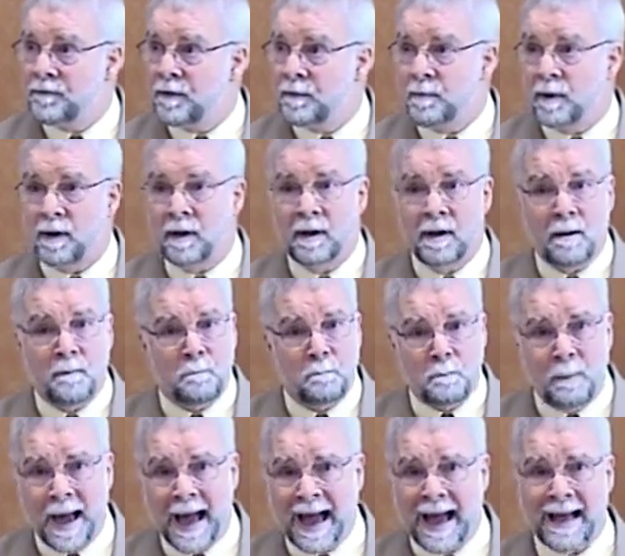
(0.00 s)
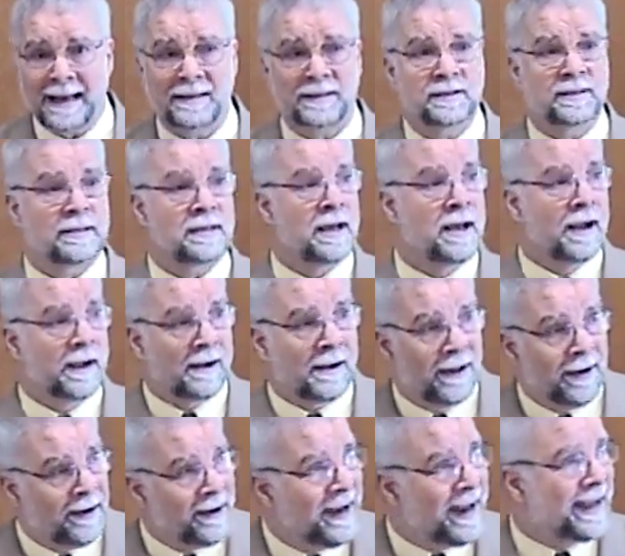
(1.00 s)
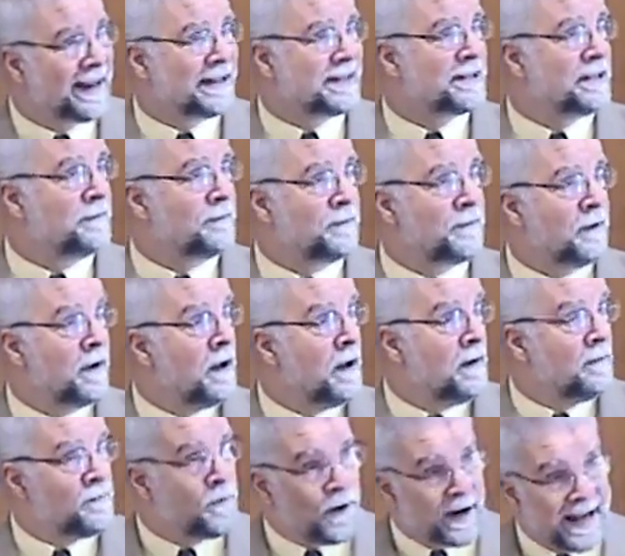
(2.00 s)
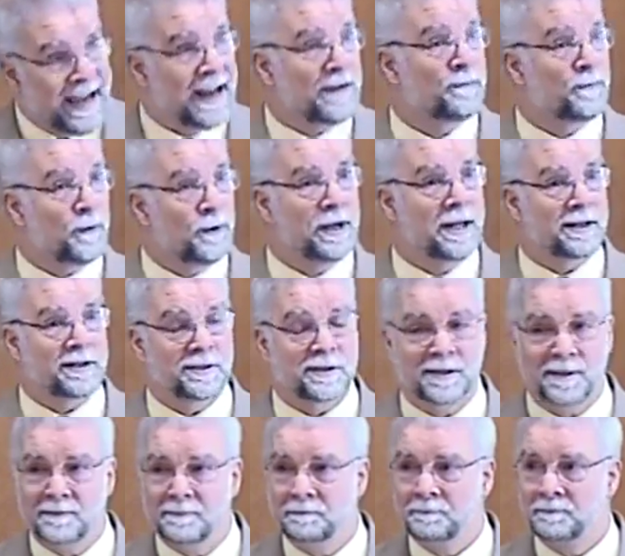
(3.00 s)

from a mass collective forgetfulness.